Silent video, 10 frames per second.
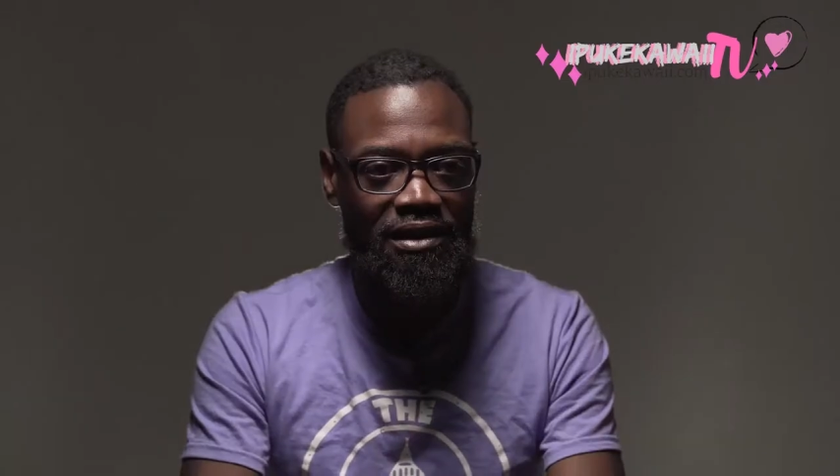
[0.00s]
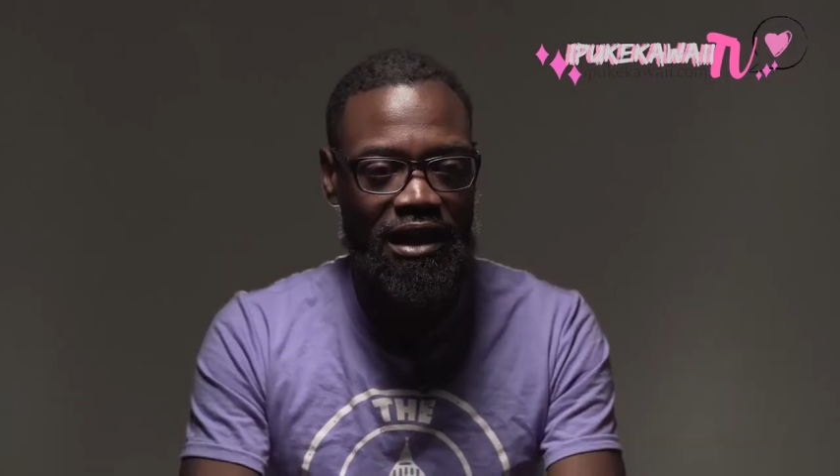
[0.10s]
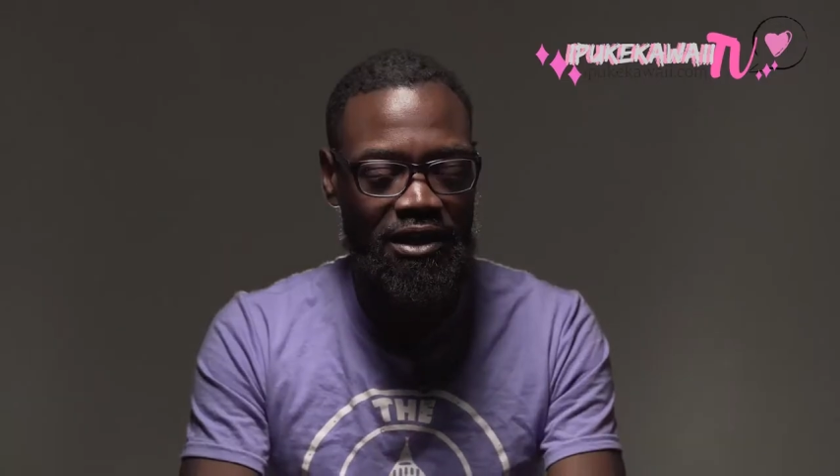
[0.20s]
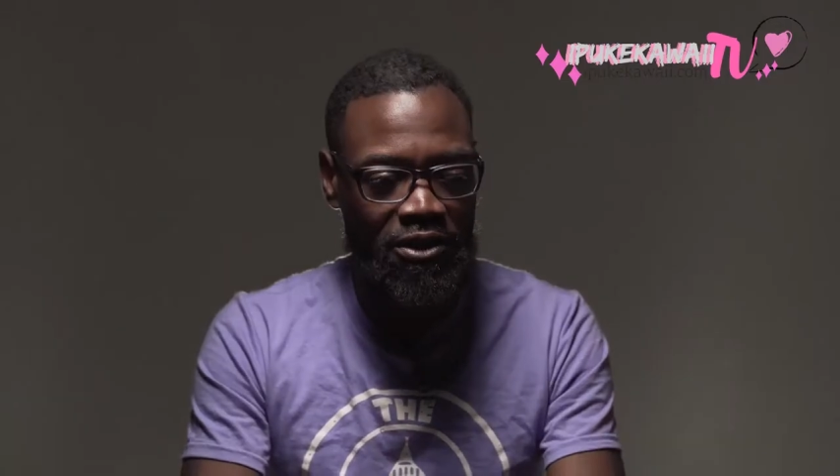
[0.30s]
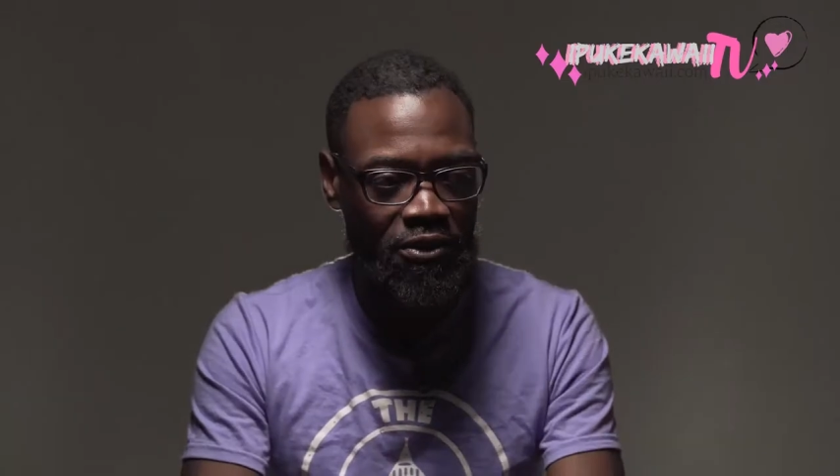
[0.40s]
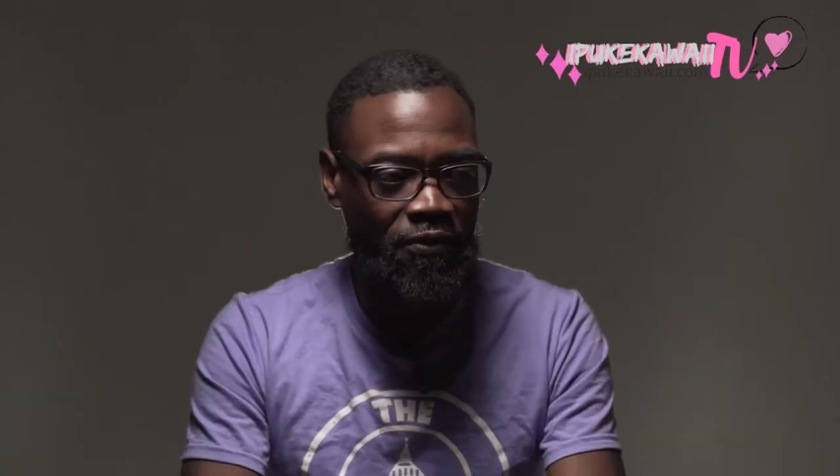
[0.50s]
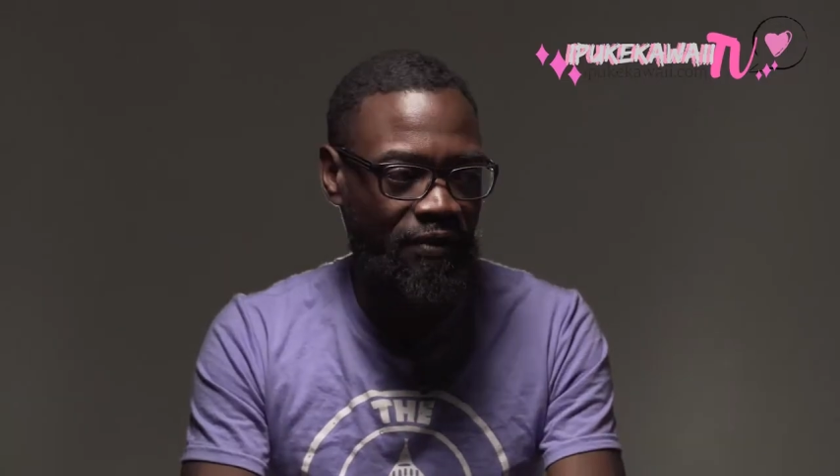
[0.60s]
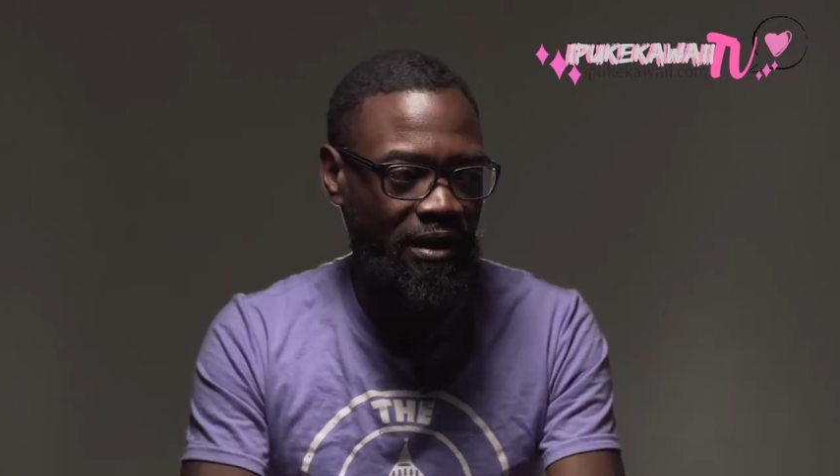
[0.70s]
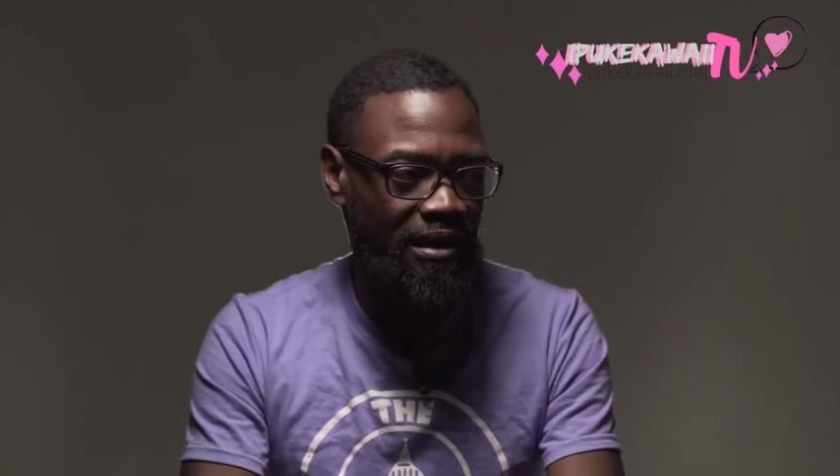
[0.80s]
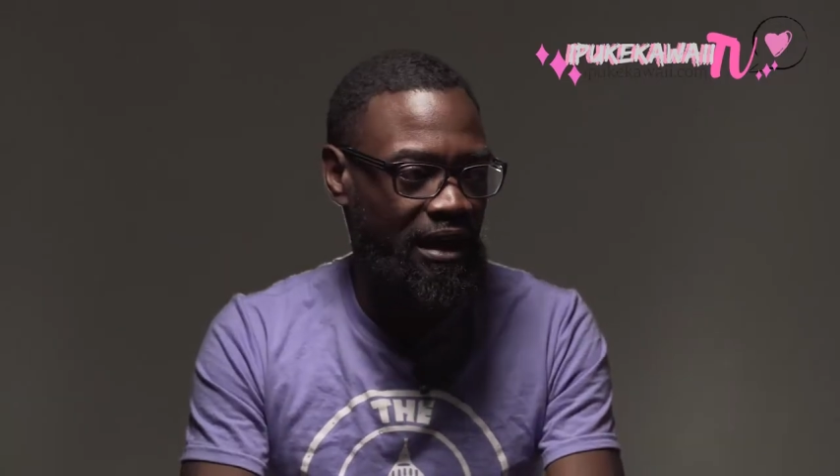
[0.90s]
that you
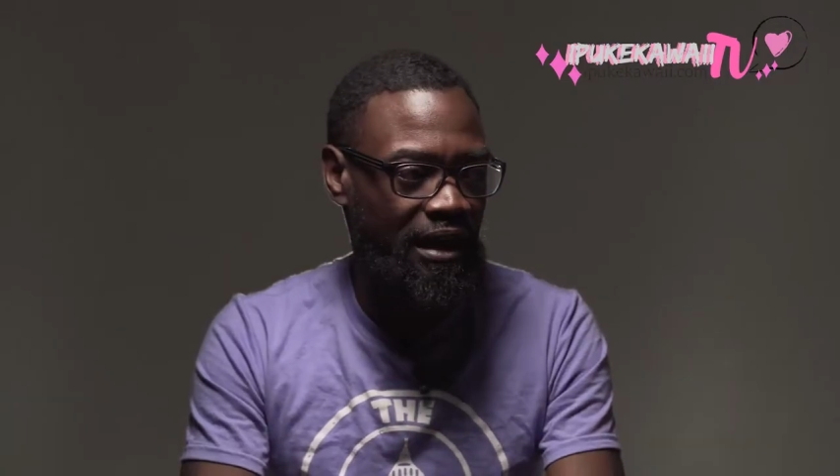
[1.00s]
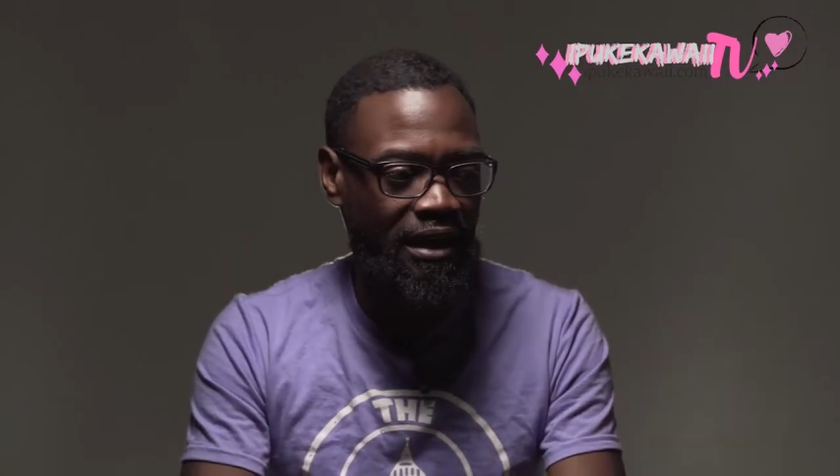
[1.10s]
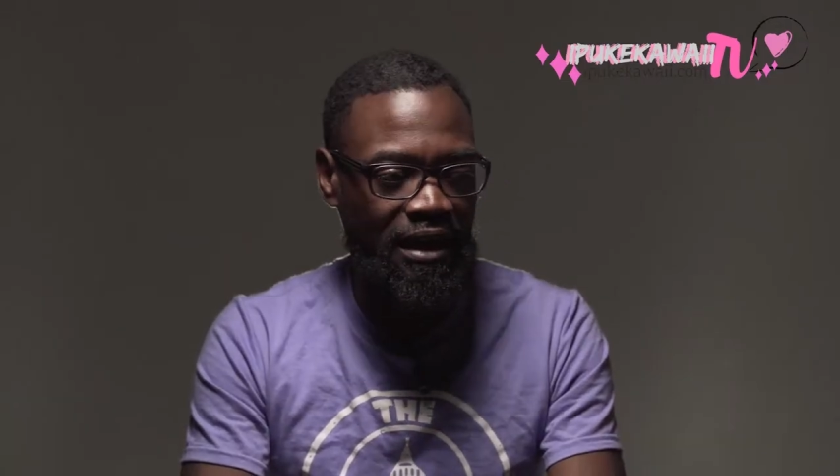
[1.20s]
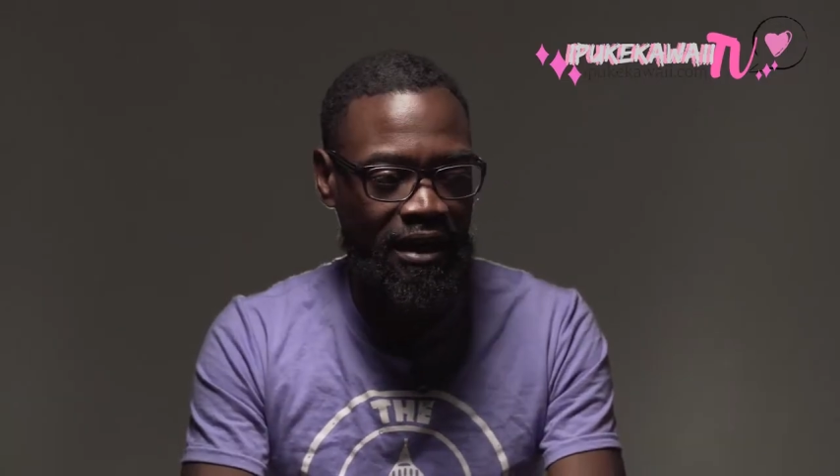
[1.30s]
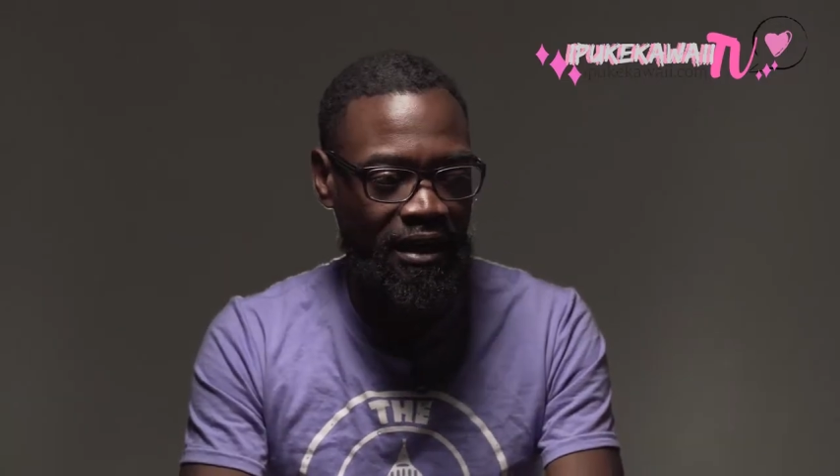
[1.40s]
feel like